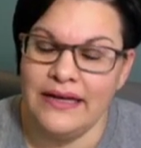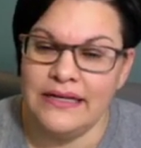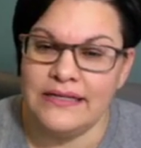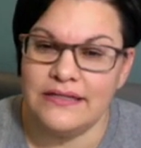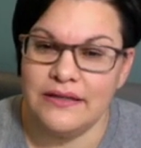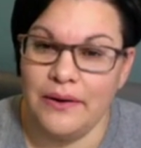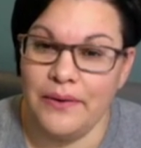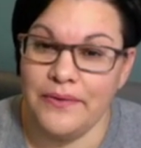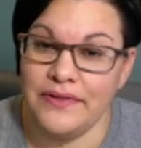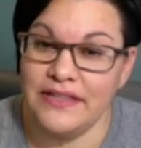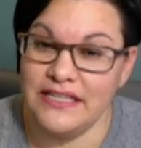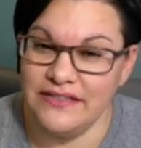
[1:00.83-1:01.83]
So
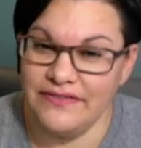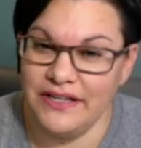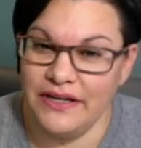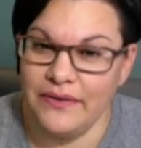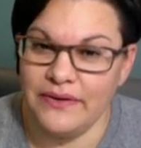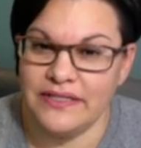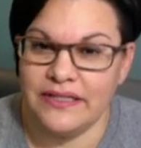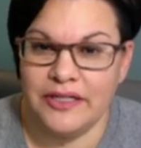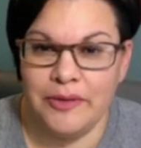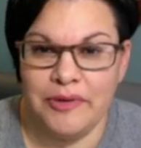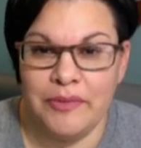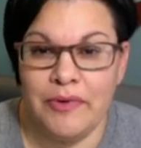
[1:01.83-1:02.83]
this video is going
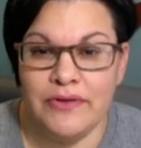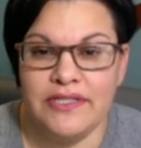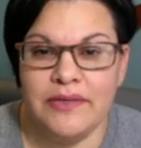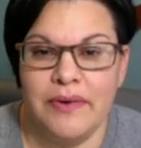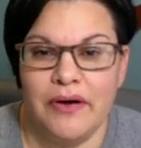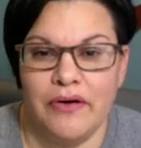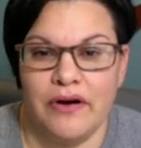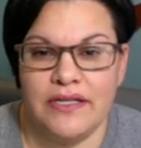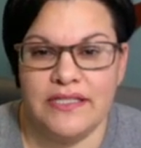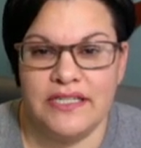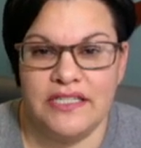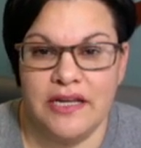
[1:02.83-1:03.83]
to be mostly about cross
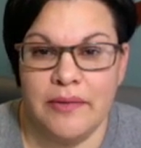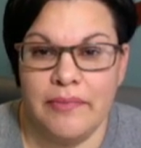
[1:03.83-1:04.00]
stitching,